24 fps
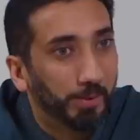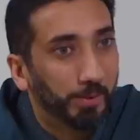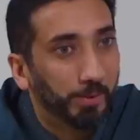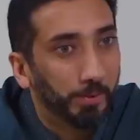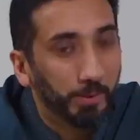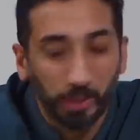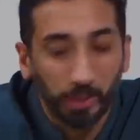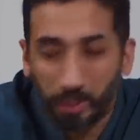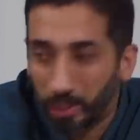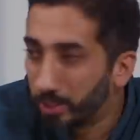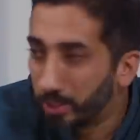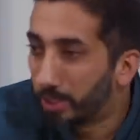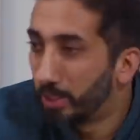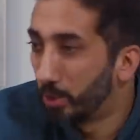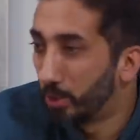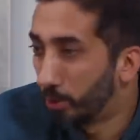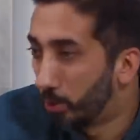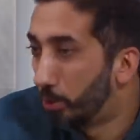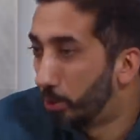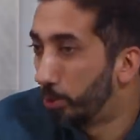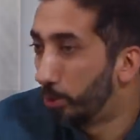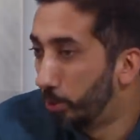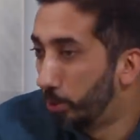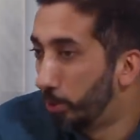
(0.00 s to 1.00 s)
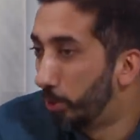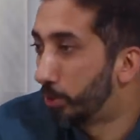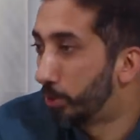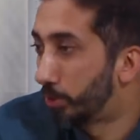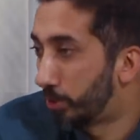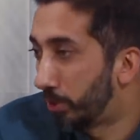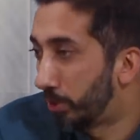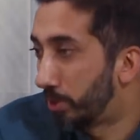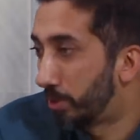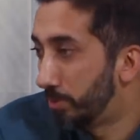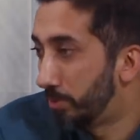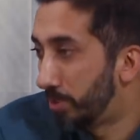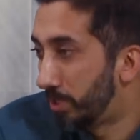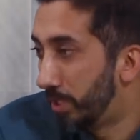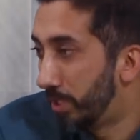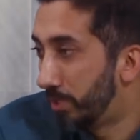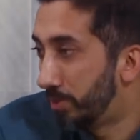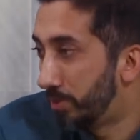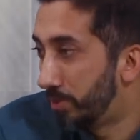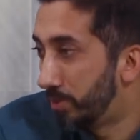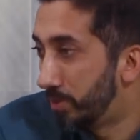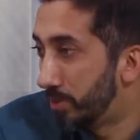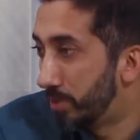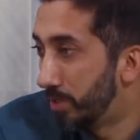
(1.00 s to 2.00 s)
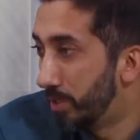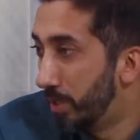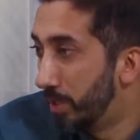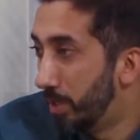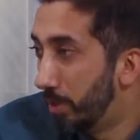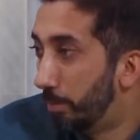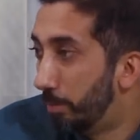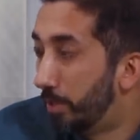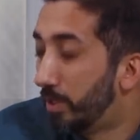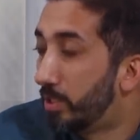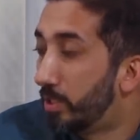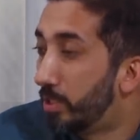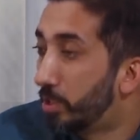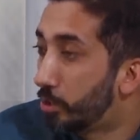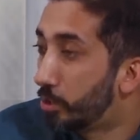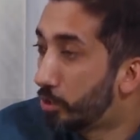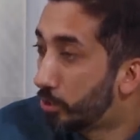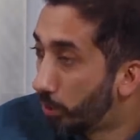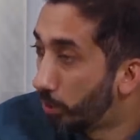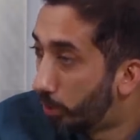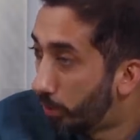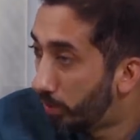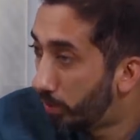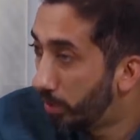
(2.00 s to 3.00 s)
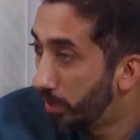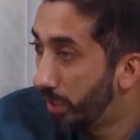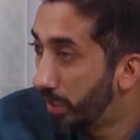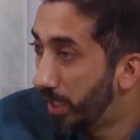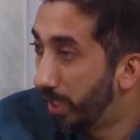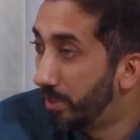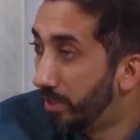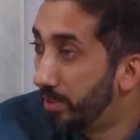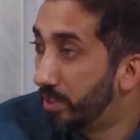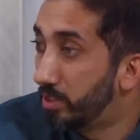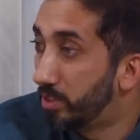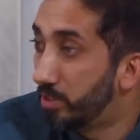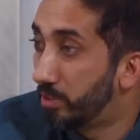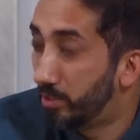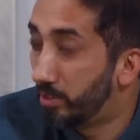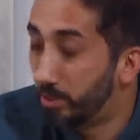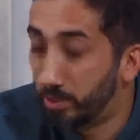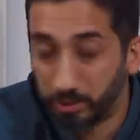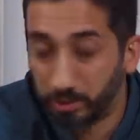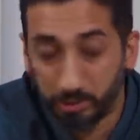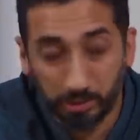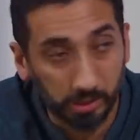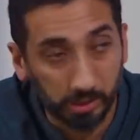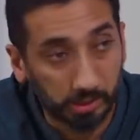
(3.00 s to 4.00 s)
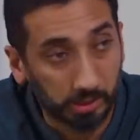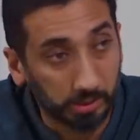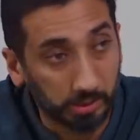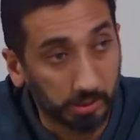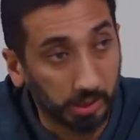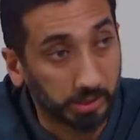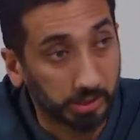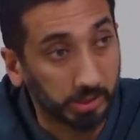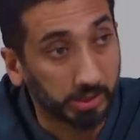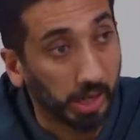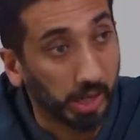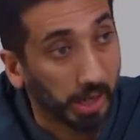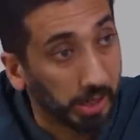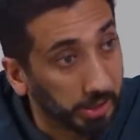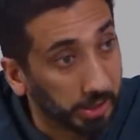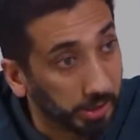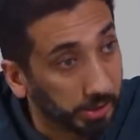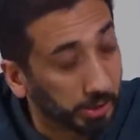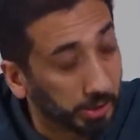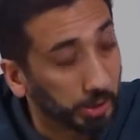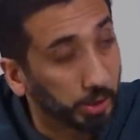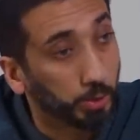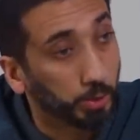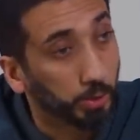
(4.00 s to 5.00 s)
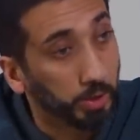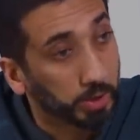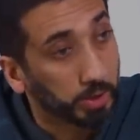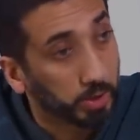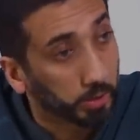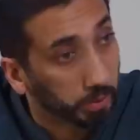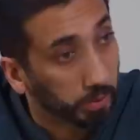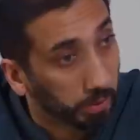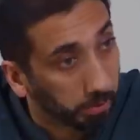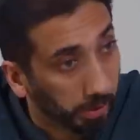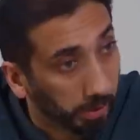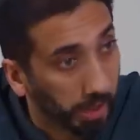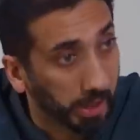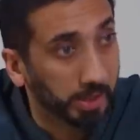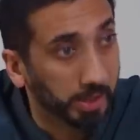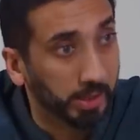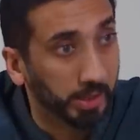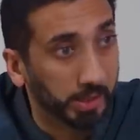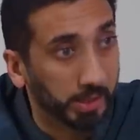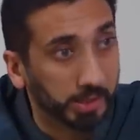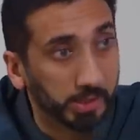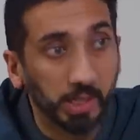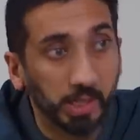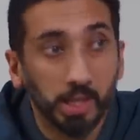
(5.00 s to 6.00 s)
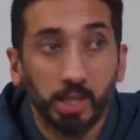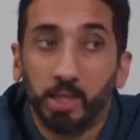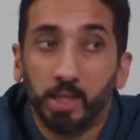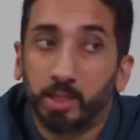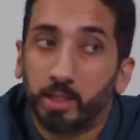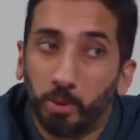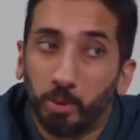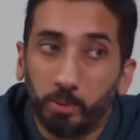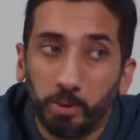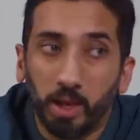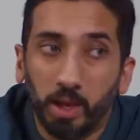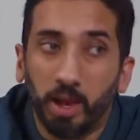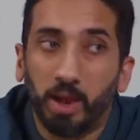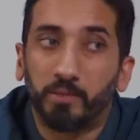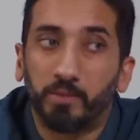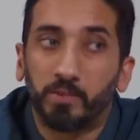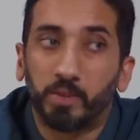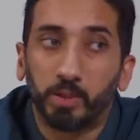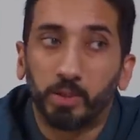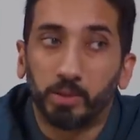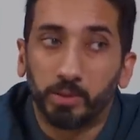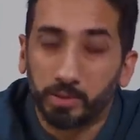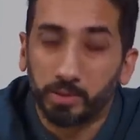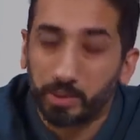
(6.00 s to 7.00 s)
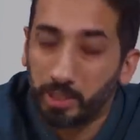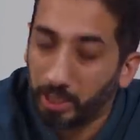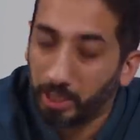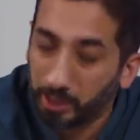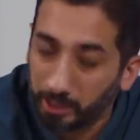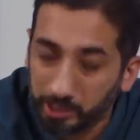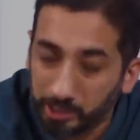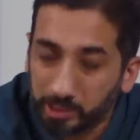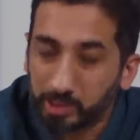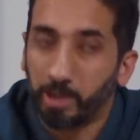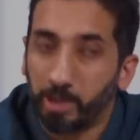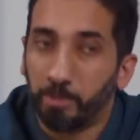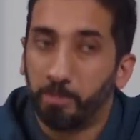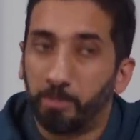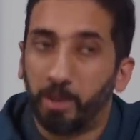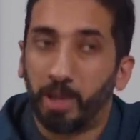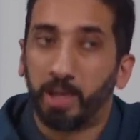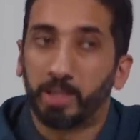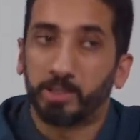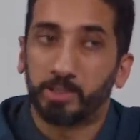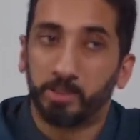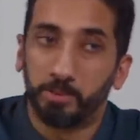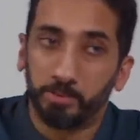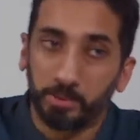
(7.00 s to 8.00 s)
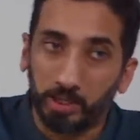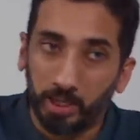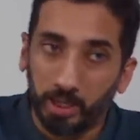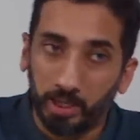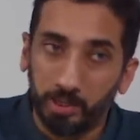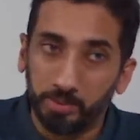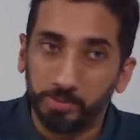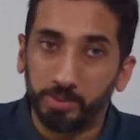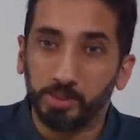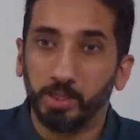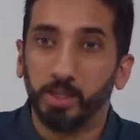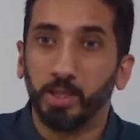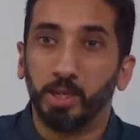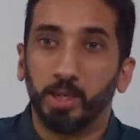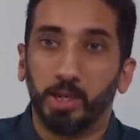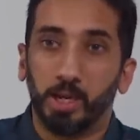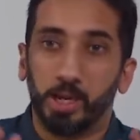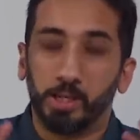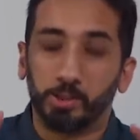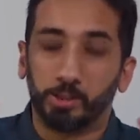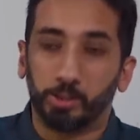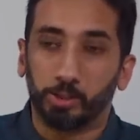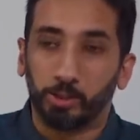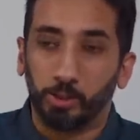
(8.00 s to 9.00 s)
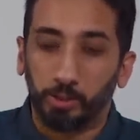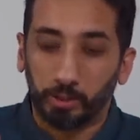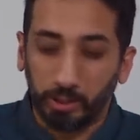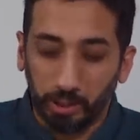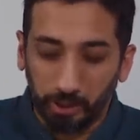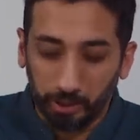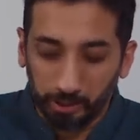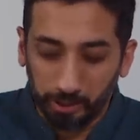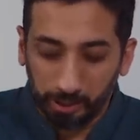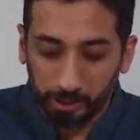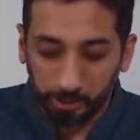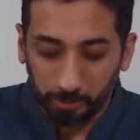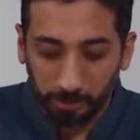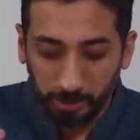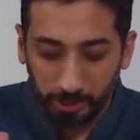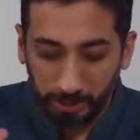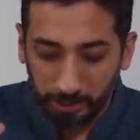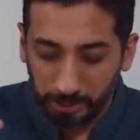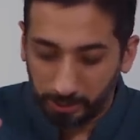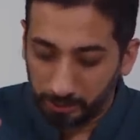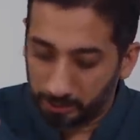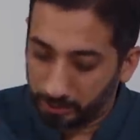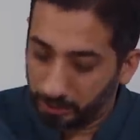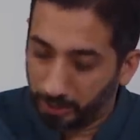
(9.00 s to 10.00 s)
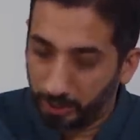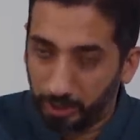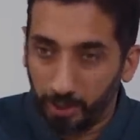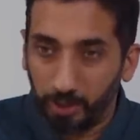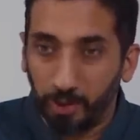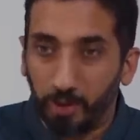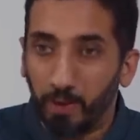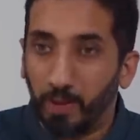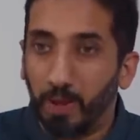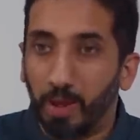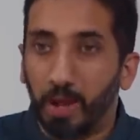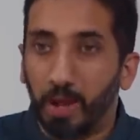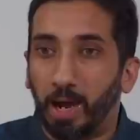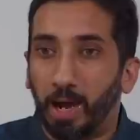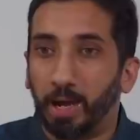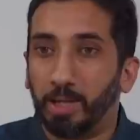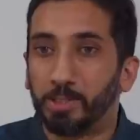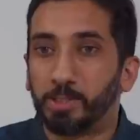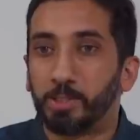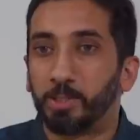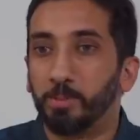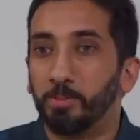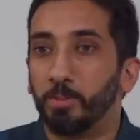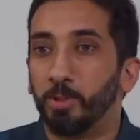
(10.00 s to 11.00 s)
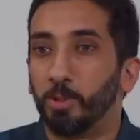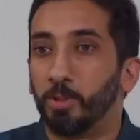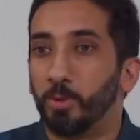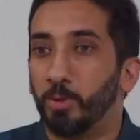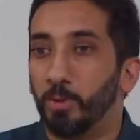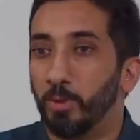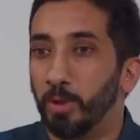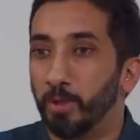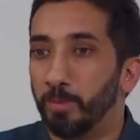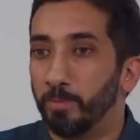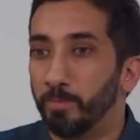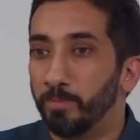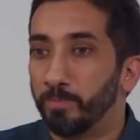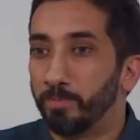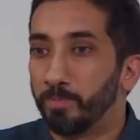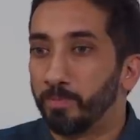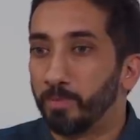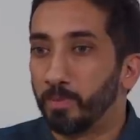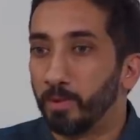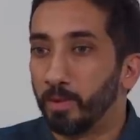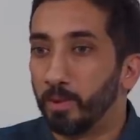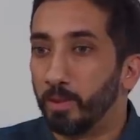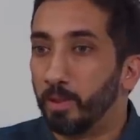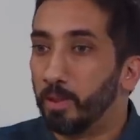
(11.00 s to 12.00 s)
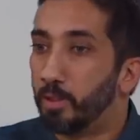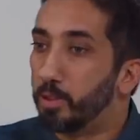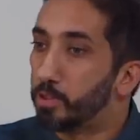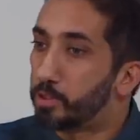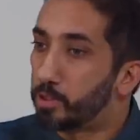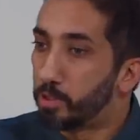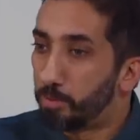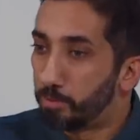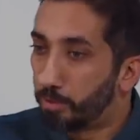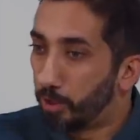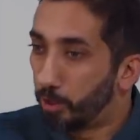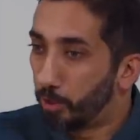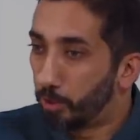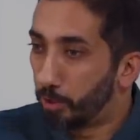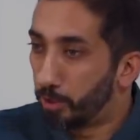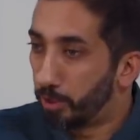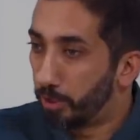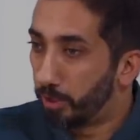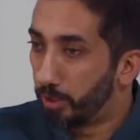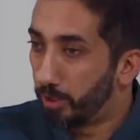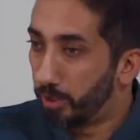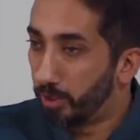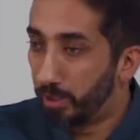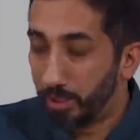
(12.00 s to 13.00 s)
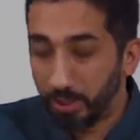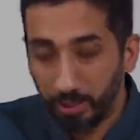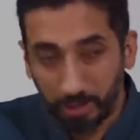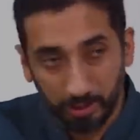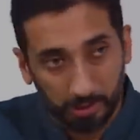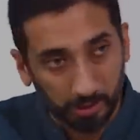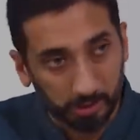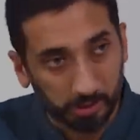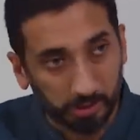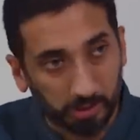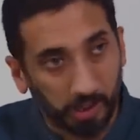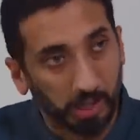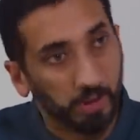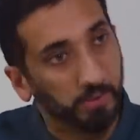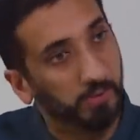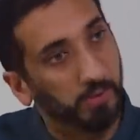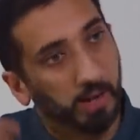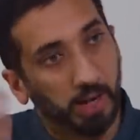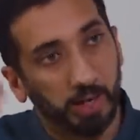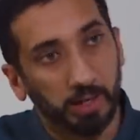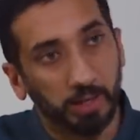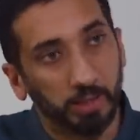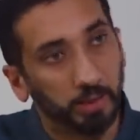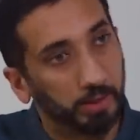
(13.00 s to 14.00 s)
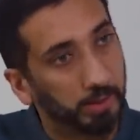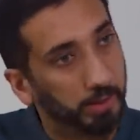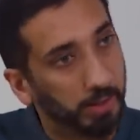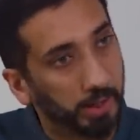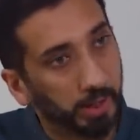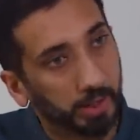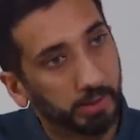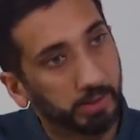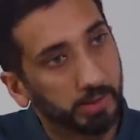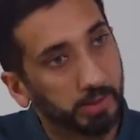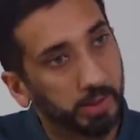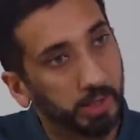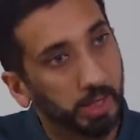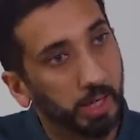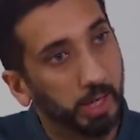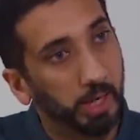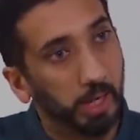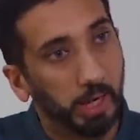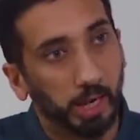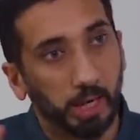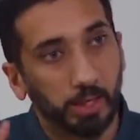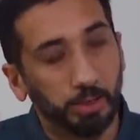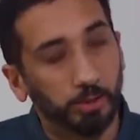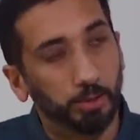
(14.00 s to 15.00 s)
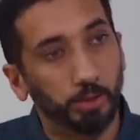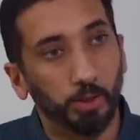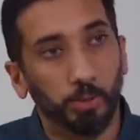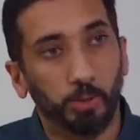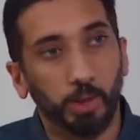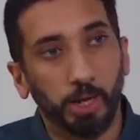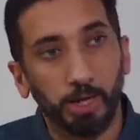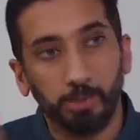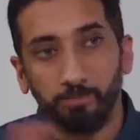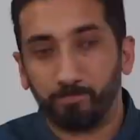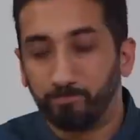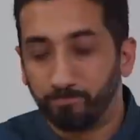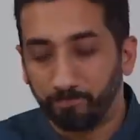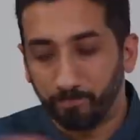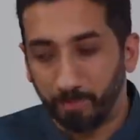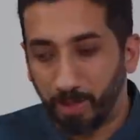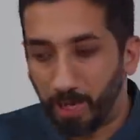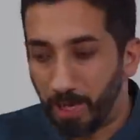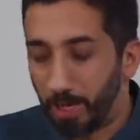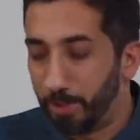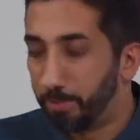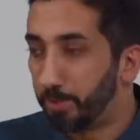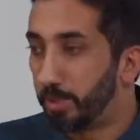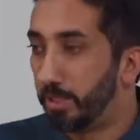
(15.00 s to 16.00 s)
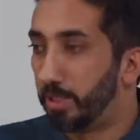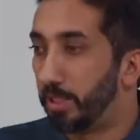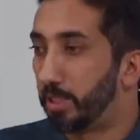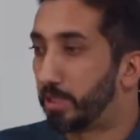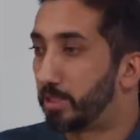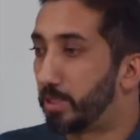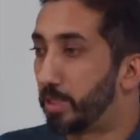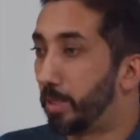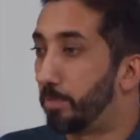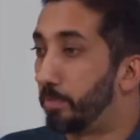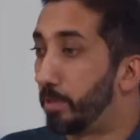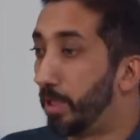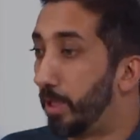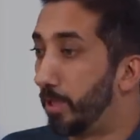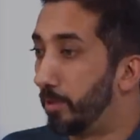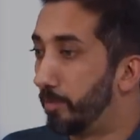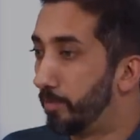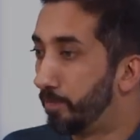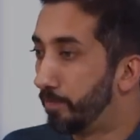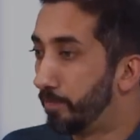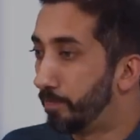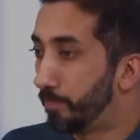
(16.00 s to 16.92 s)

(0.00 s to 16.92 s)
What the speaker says: We are going to go through those circumstances. But this story and this guidance is going to remind us that we have to take a step back sometimes and just look at Allah's plan and say, I submit to it. There is something good in it, in this life and in the next. And you know what? I'm going to accept that.